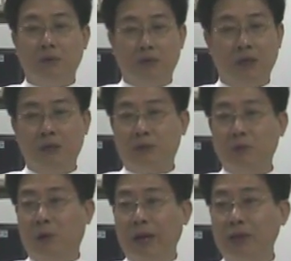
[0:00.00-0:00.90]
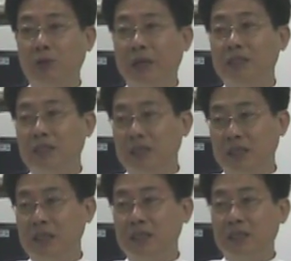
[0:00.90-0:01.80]
it's more than 20
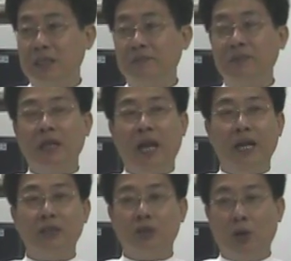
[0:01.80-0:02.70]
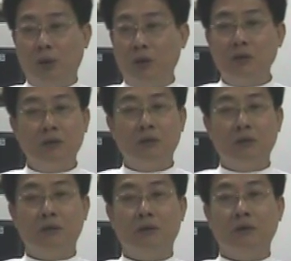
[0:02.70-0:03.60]
years. And so,
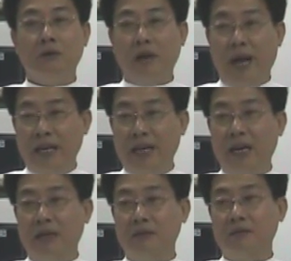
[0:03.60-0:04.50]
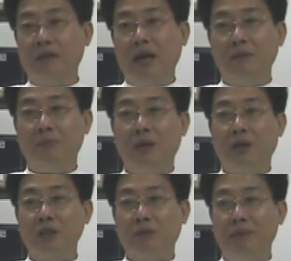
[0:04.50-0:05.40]
and
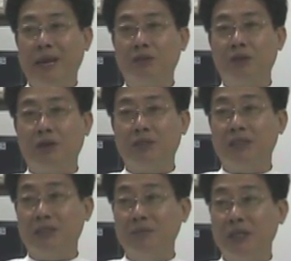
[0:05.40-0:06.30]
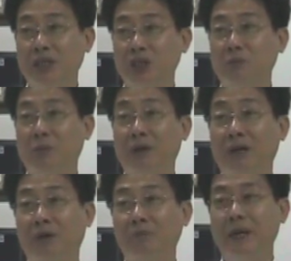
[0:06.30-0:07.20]
because of patriotism, in the spirit
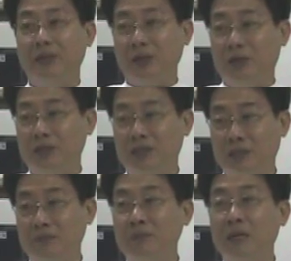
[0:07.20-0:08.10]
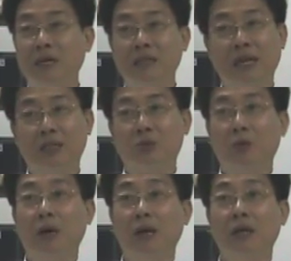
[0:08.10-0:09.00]
of patriotism, that's
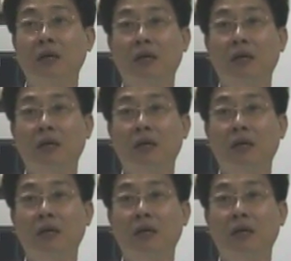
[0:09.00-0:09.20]
why